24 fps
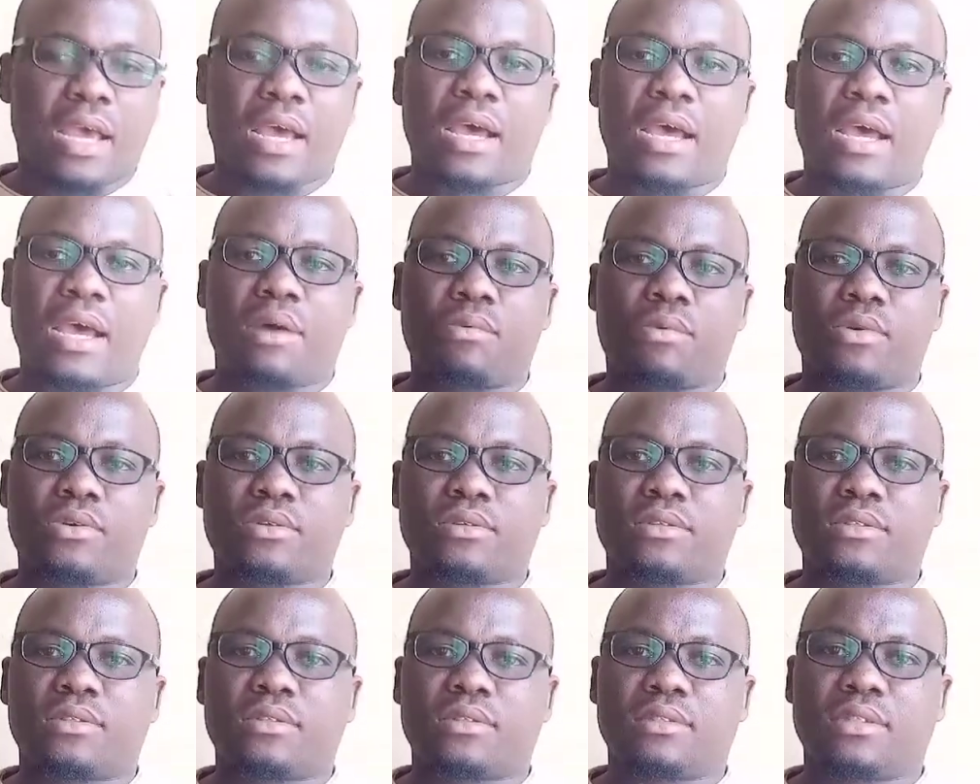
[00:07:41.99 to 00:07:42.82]

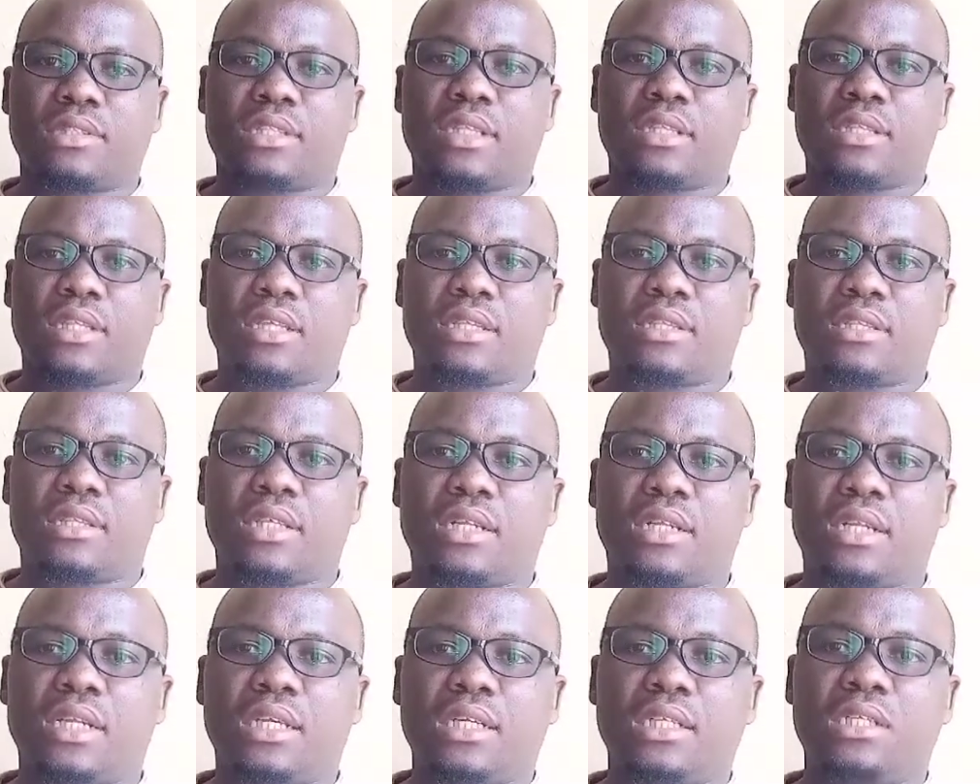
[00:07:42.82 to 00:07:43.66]
was
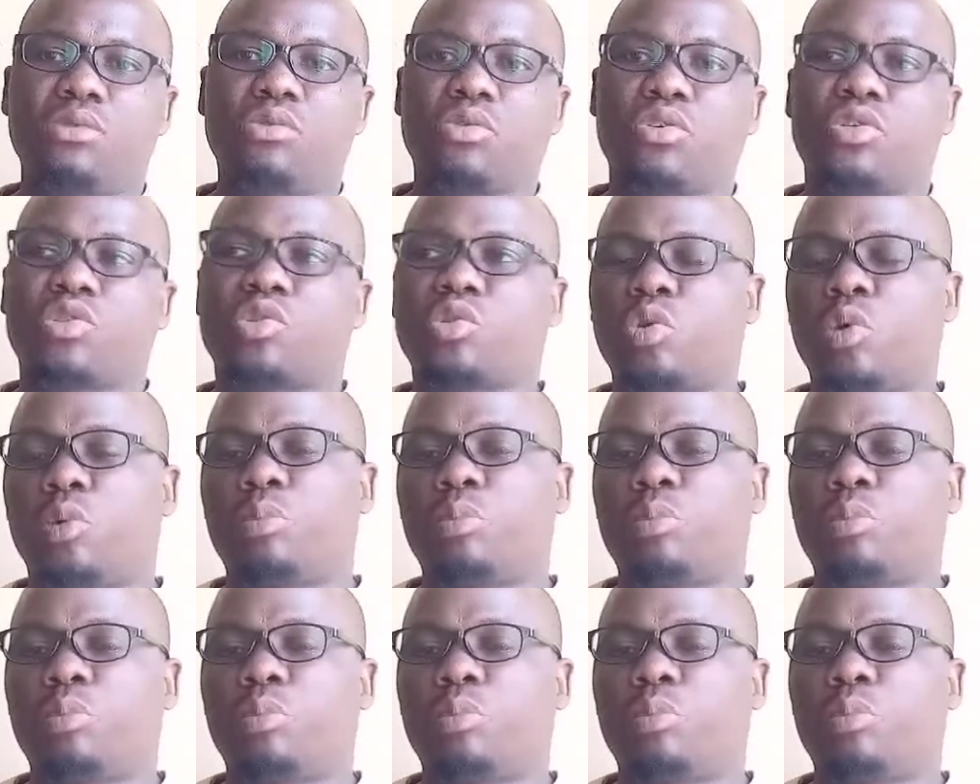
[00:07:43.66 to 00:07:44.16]
the lady was